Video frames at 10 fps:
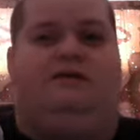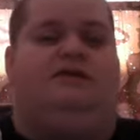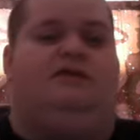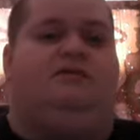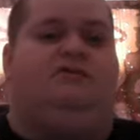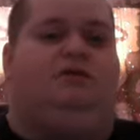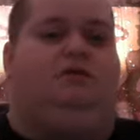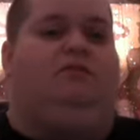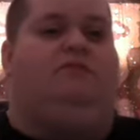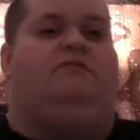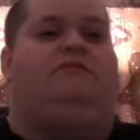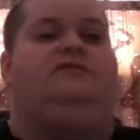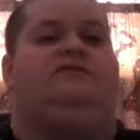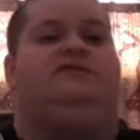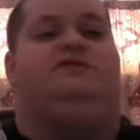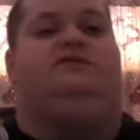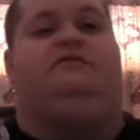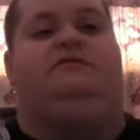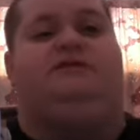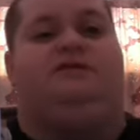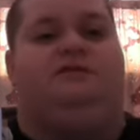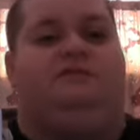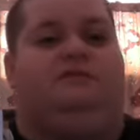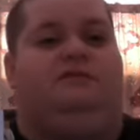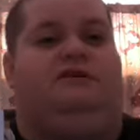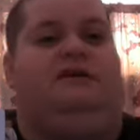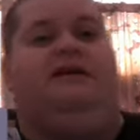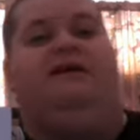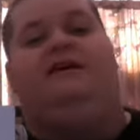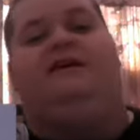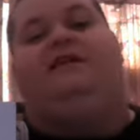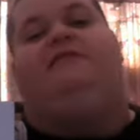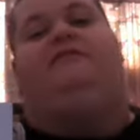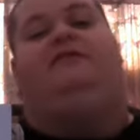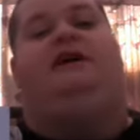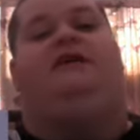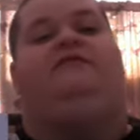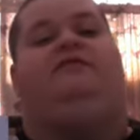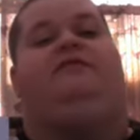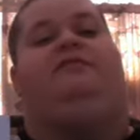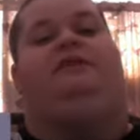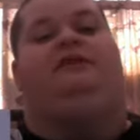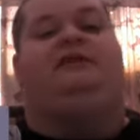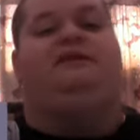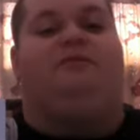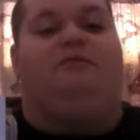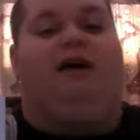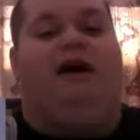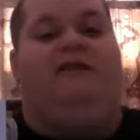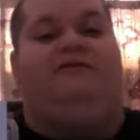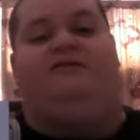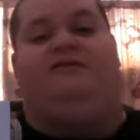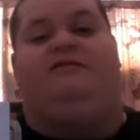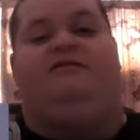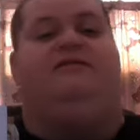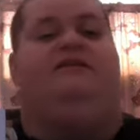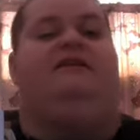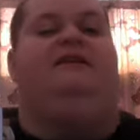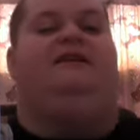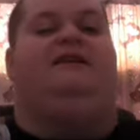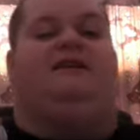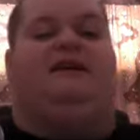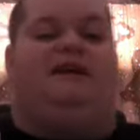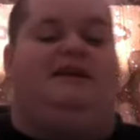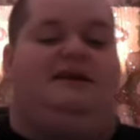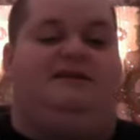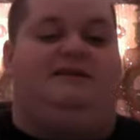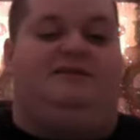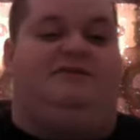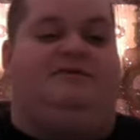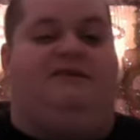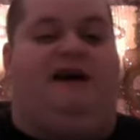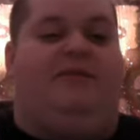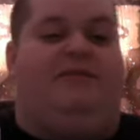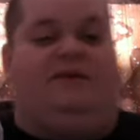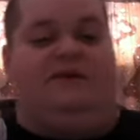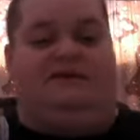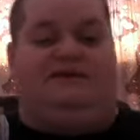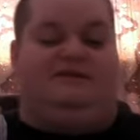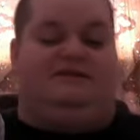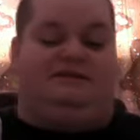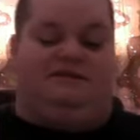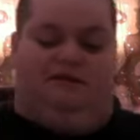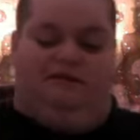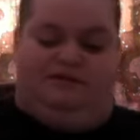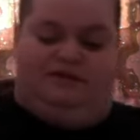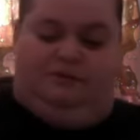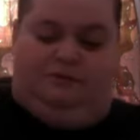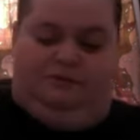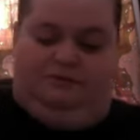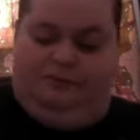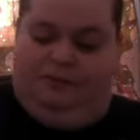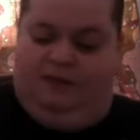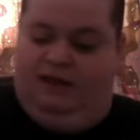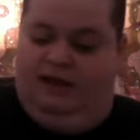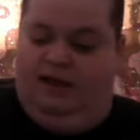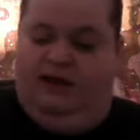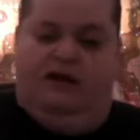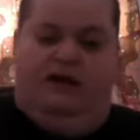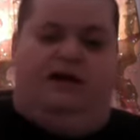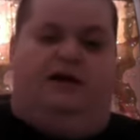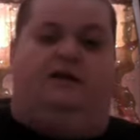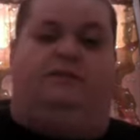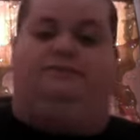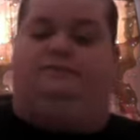you know, don't deserve to live a life completely deprived of any sort of happiness and stuff. So, um,